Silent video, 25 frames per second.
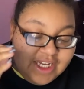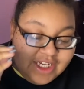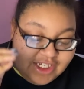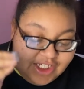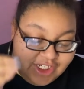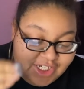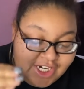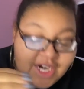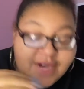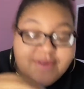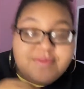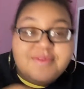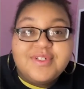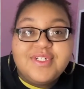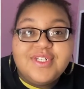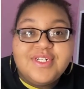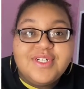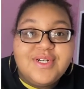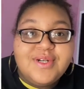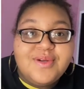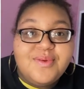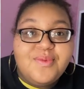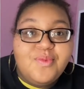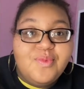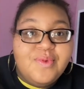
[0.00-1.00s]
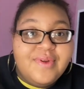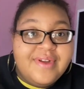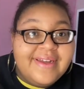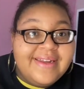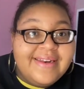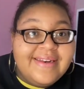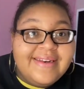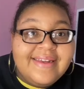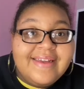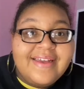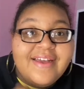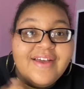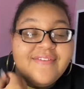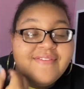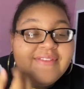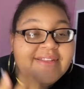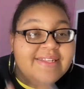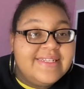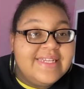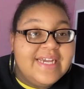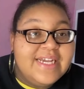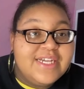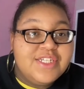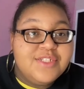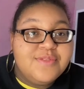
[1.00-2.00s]
chapter 1 of the
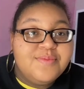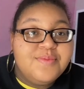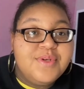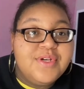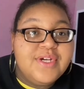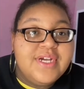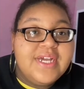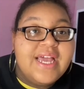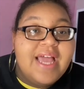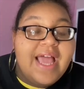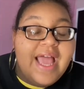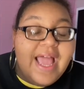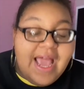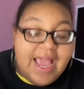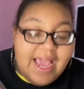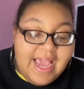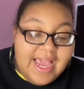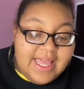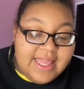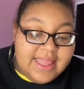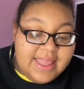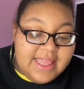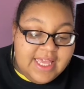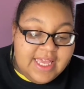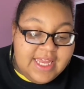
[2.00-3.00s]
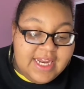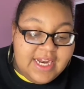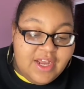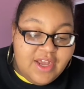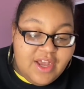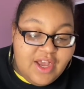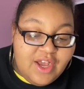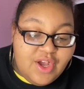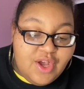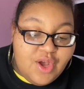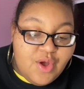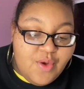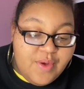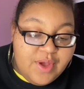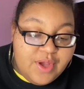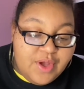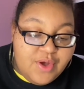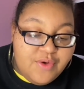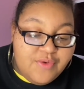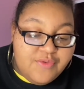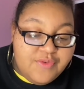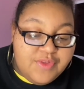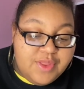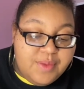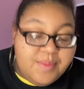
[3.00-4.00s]
textbook and then going
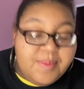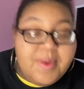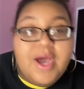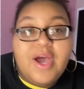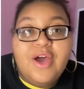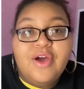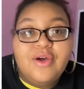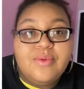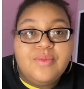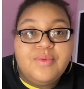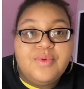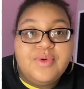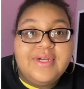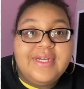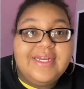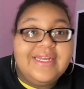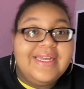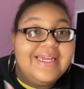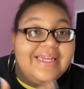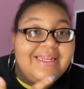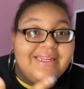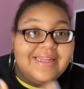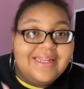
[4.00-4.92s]
over the PowerPoint and